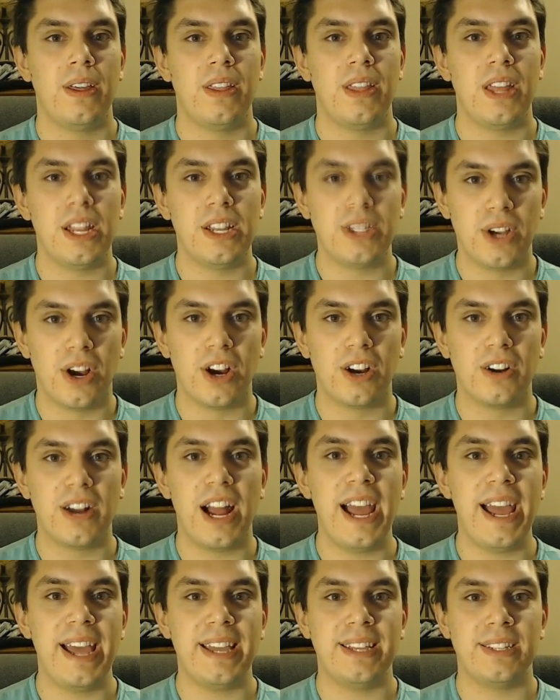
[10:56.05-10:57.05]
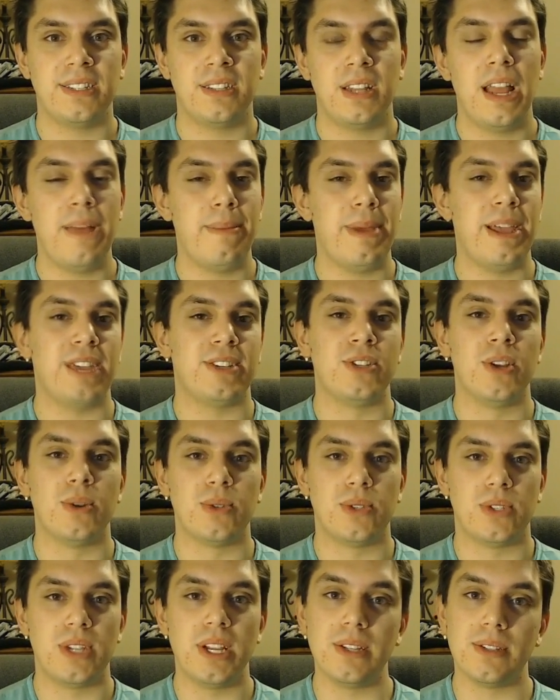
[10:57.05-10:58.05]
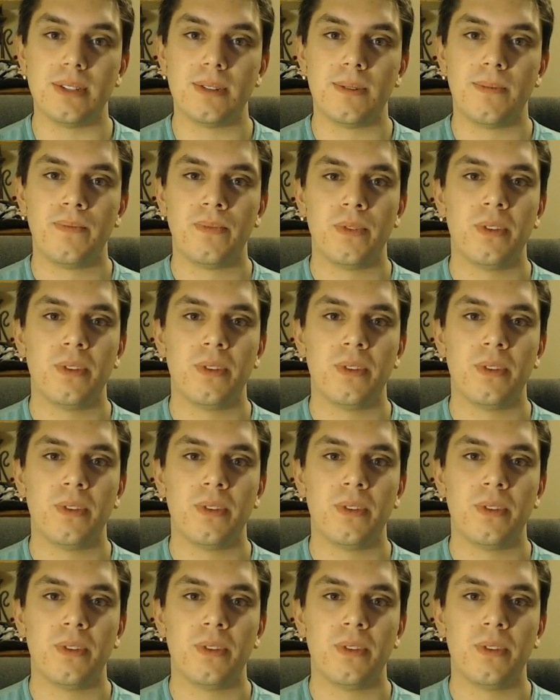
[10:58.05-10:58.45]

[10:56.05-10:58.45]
that Darkrai has? It makes no sense.